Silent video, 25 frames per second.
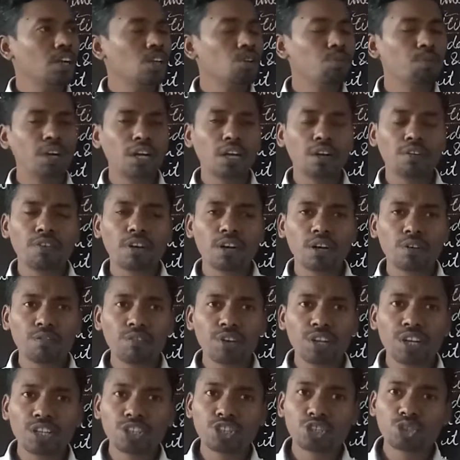you might have heard of
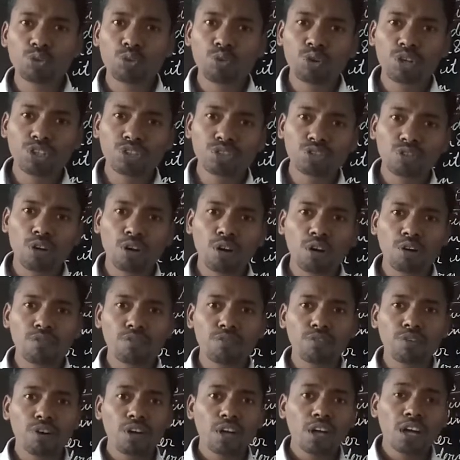various stories
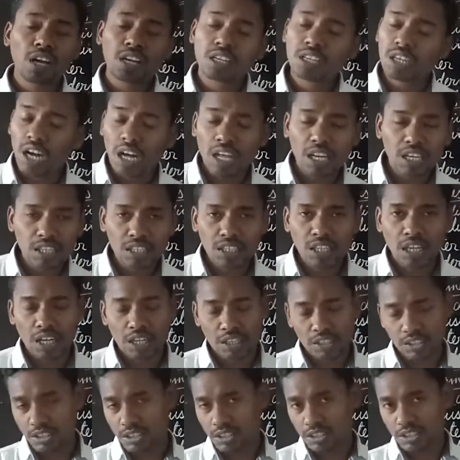of
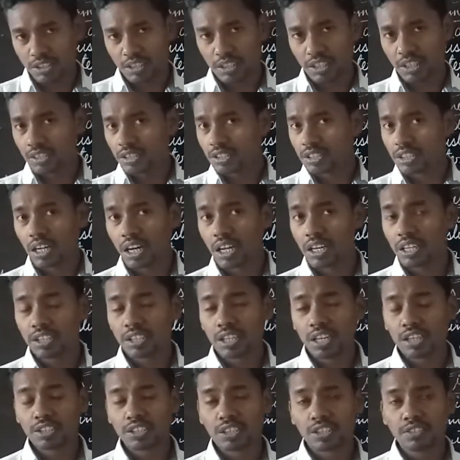Kalidas. Yes,
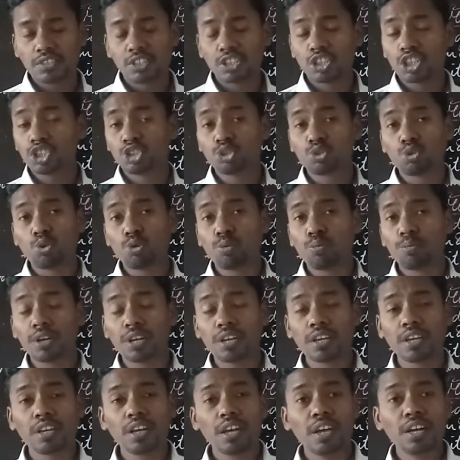Kalidas has written so
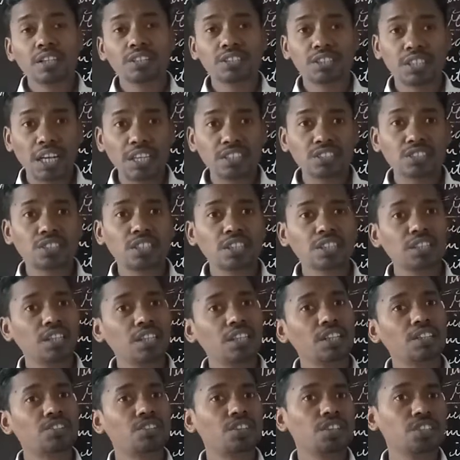many
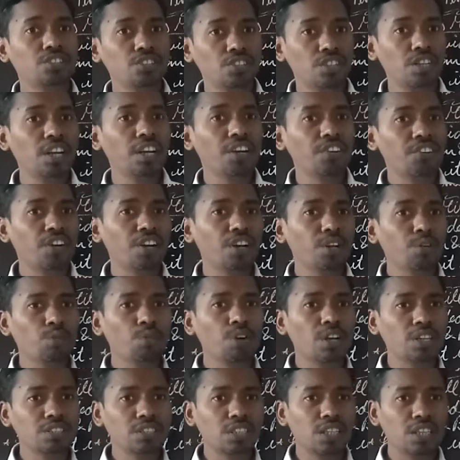Sanskrit literary
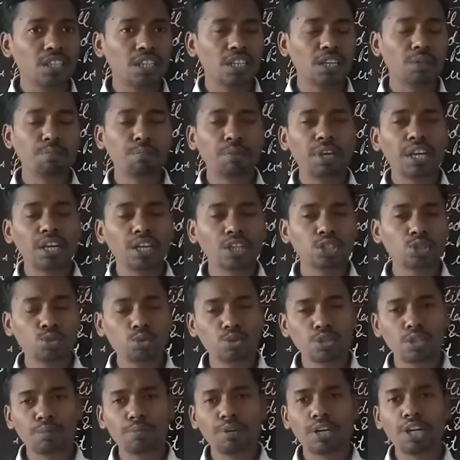works are there,
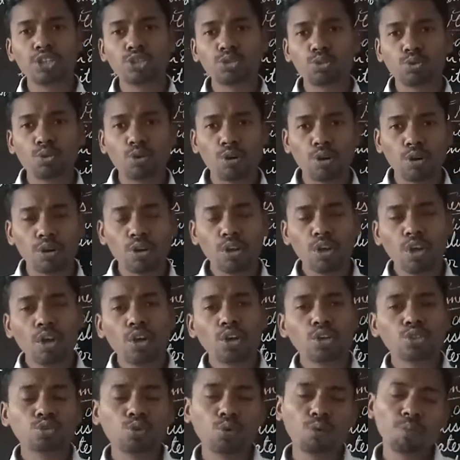Meghadutam and so on.
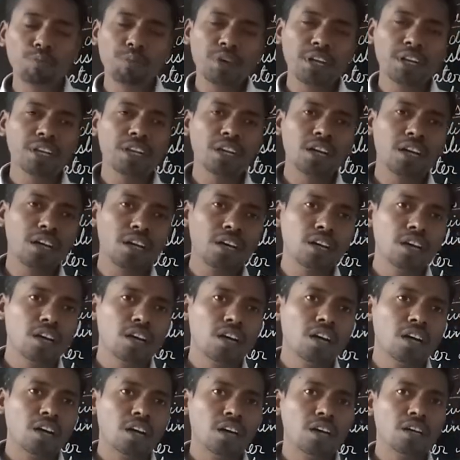So many
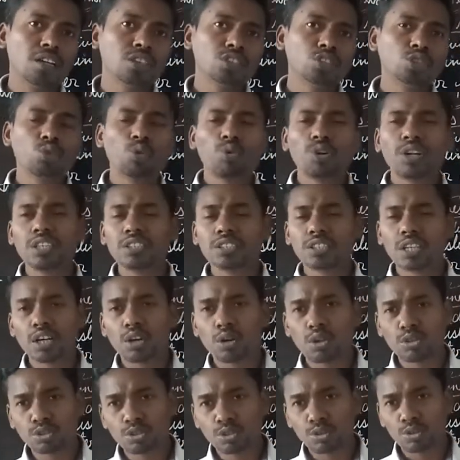stories
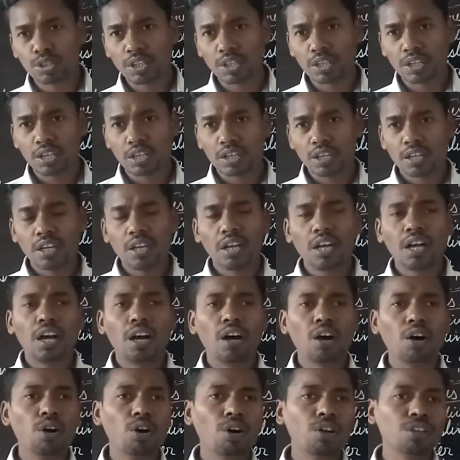are also there,
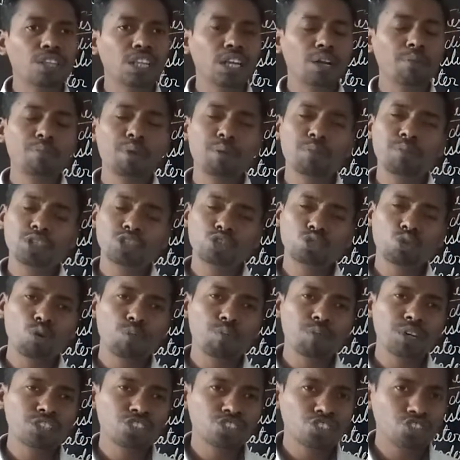or there may be so
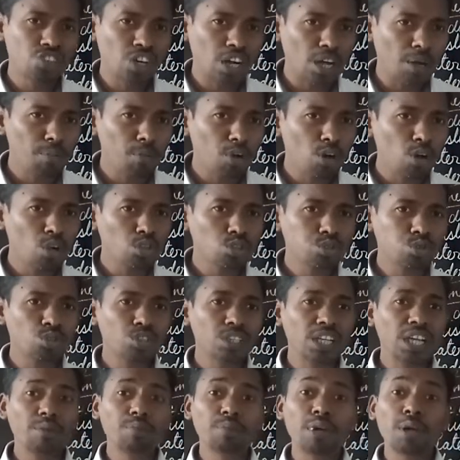much drama
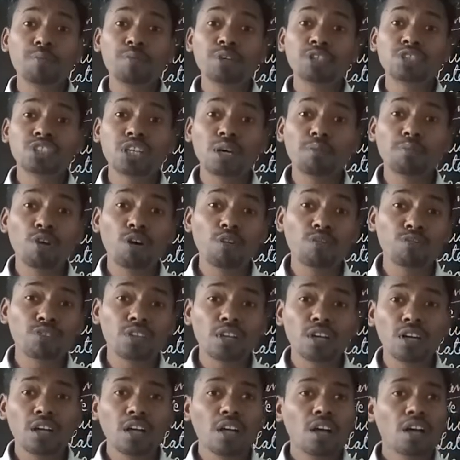also. There might be some of
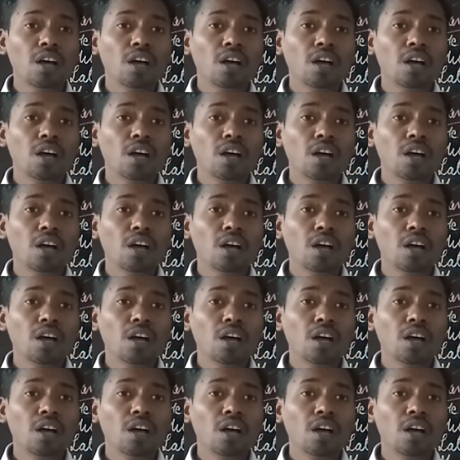the